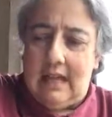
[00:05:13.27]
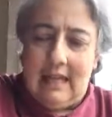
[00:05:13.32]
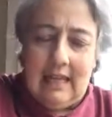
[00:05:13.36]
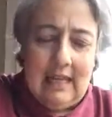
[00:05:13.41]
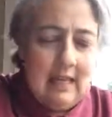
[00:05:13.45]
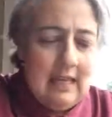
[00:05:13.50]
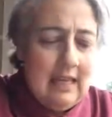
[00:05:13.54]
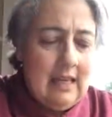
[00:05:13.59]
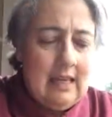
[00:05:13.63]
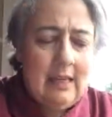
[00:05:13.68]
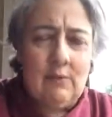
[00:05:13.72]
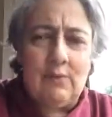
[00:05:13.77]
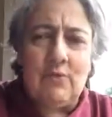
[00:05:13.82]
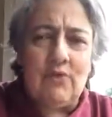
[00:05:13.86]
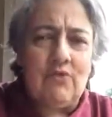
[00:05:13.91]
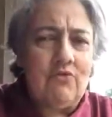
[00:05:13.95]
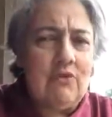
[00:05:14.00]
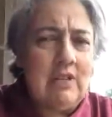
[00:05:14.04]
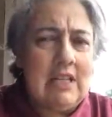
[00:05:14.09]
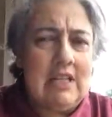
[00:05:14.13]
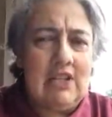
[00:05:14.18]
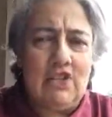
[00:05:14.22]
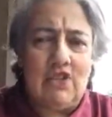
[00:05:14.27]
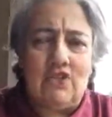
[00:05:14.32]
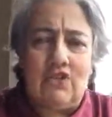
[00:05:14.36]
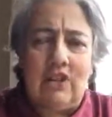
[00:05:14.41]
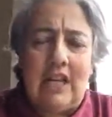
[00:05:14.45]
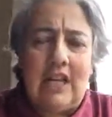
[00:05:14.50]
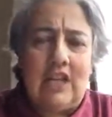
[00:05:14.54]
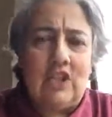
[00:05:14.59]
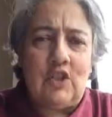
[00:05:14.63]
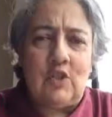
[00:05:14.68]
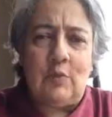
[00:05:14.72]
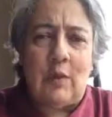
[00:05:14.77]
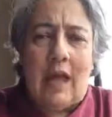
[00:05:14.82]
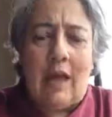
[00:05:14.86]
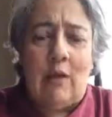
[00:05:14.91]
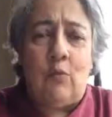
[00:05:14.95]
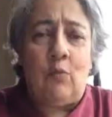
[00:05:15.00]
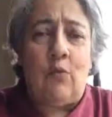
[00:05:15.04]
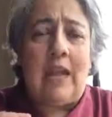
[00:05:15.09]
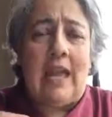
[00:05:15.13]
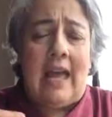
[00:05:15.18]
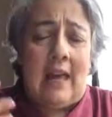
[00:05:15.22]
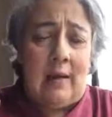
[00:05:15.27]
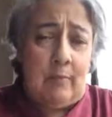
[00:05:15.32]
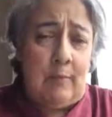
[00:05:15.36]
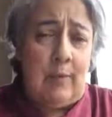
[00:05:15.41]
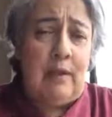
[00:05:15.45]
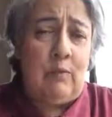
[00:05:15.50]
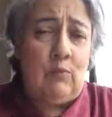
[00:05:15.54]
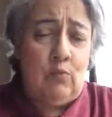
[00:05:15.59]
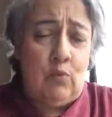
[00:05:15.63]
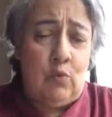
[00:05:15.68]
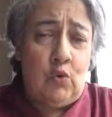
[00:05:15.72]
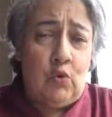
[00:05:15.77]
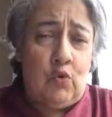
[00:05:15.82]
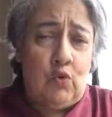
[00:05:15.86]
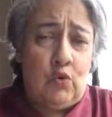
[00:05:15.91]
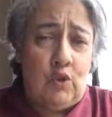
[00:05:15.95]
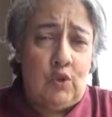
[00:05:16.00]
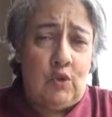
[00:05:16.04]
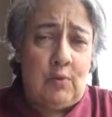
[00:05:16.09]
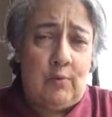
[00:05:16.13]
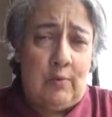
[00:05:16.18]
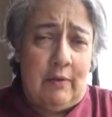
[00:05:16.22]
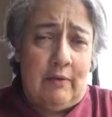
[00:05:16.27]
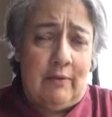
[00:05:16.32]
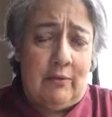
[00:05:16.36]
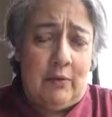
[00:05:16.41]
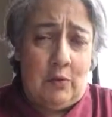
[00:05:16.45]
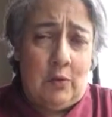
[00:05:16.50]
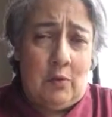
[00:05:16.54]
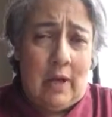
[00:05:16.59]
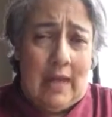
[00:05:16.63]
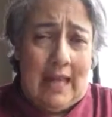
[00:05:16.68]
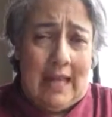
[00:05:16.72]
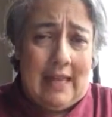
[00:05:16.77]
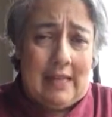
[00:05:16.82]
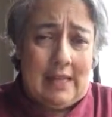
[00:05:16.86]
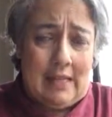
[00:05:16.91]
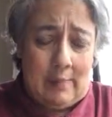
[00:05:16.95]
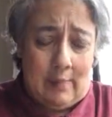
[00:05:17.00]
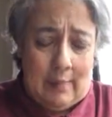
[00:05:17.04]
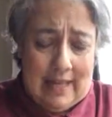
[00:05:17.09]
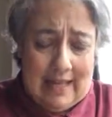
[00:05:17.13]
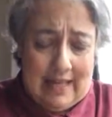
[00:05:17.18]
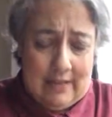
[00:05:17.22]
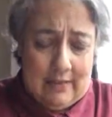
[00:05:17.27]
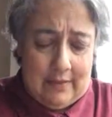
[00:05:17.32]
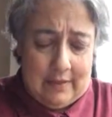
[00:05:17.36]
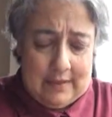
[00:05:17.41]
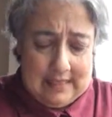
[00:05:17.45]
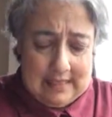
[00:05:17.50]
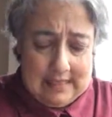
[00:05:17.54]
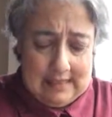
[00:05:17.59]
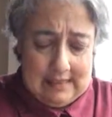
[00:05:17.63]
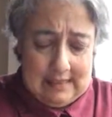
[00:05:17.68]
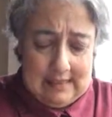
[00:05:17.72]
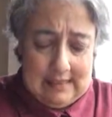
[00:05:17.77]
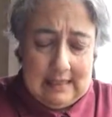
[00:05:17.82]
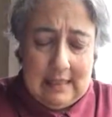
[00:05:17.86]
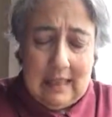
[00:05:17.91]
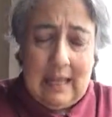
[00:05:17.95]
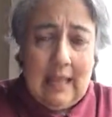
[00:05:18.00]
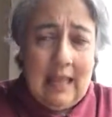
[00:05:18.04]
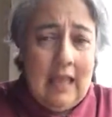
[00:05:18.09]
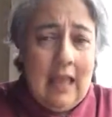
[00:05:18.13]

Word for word: And it, and it was really strange. And we had been warned beforehand about this.